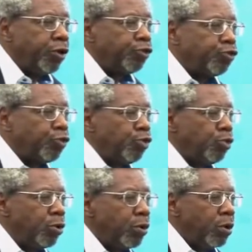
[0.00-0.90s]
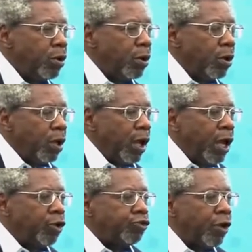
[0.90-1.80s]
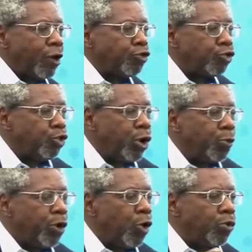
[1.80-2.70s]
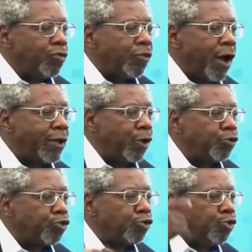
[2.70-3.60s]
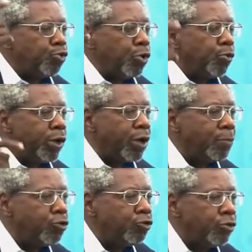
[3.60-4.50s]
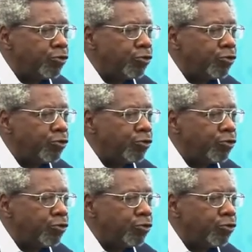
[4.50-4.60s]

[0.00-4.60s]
think is true, and it's not true, and we only find out the truth when we come to